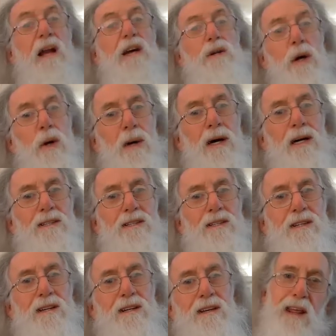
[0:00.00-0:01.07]
as
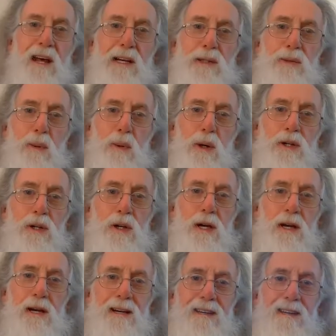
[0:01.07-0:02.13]
always, thanks for watching.